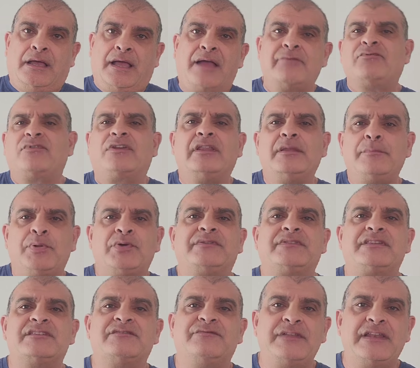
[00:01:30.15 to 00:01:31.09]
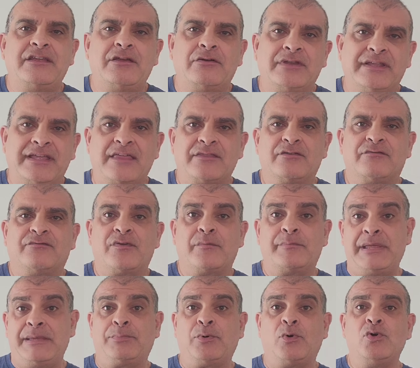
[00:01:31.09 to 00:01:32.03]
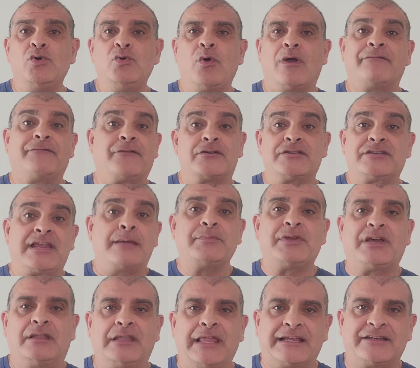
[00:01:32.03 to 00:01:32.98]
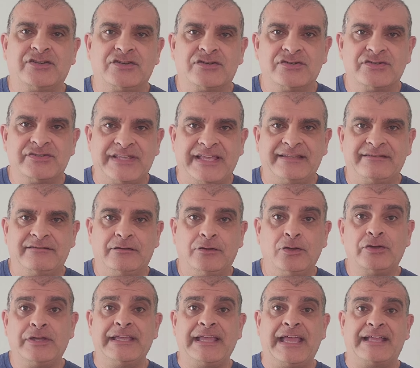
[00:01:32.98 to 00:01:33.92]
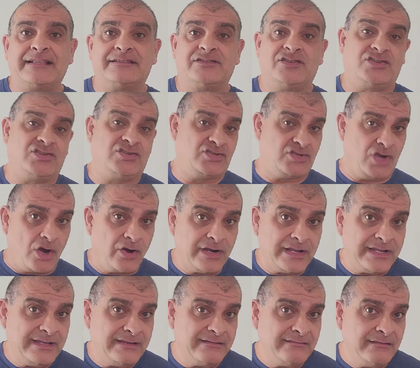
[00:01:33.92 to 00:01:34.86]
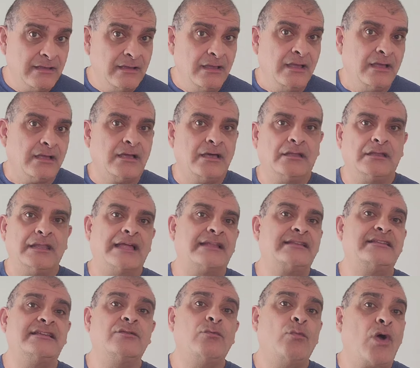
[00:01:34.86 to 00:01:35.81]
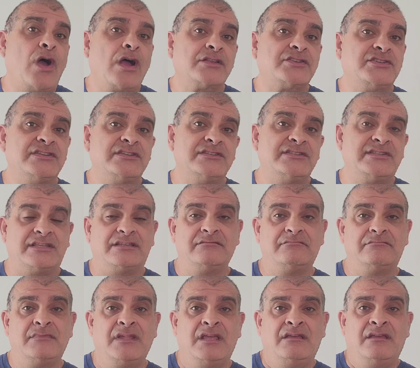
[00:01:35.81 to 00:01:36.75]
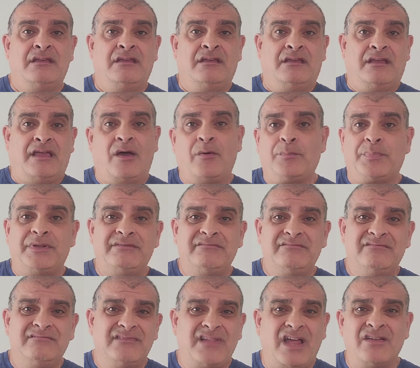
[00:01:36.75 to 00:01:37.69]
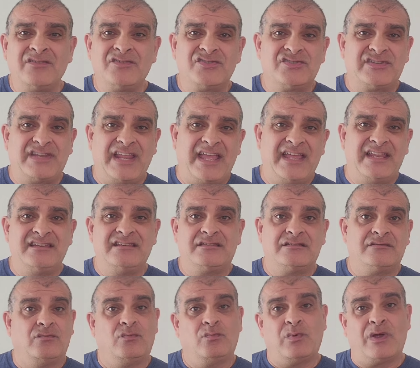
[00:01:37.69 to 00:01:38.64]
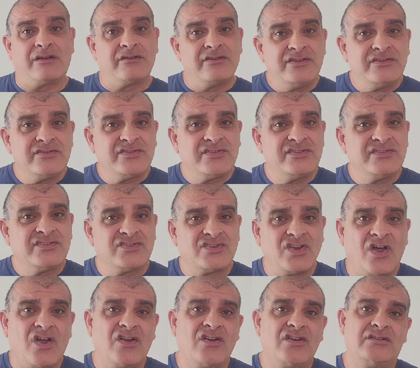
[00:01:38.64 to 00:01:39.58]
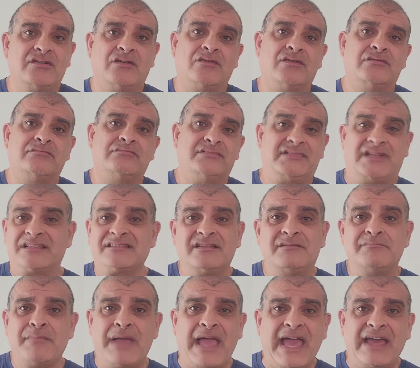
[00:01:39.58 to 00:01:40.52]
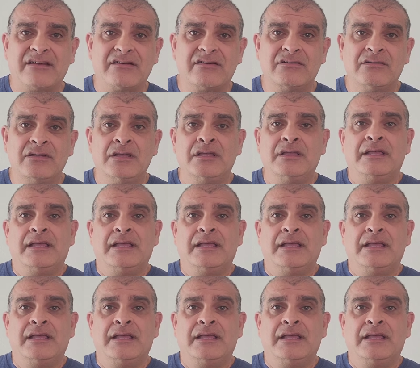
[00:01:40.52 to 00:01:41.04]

I've really put this video together for people who are first-time collectors and looking at starting collecting watches and helping understand where you should start, or does it matter?